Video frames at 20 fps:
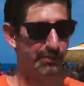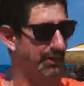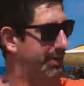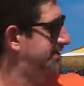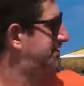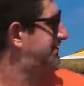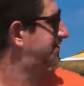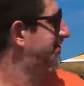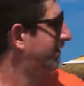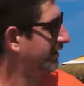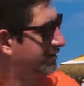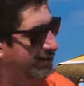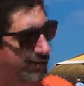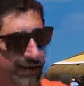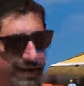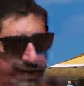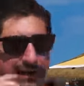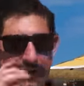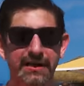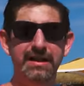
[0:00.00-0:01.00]
We went
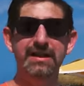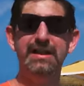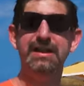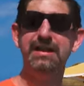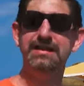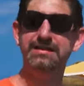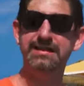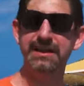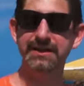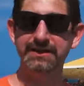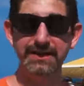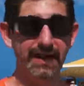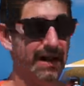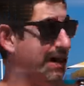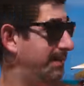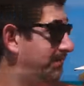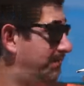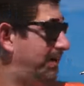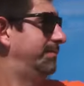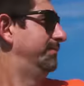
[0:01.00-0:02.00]
snorkeling and did,
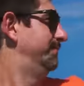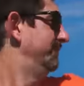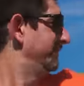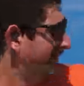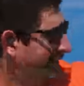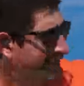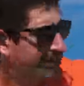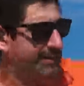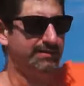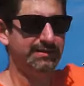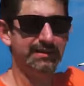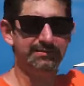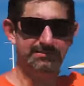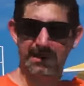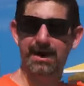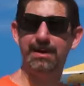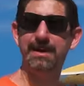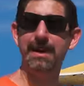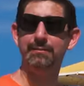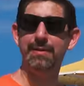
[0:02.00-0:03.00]
uh, well,
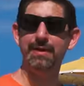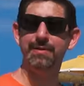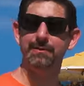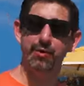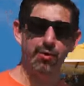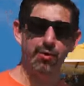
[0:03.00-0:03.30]
hung out by the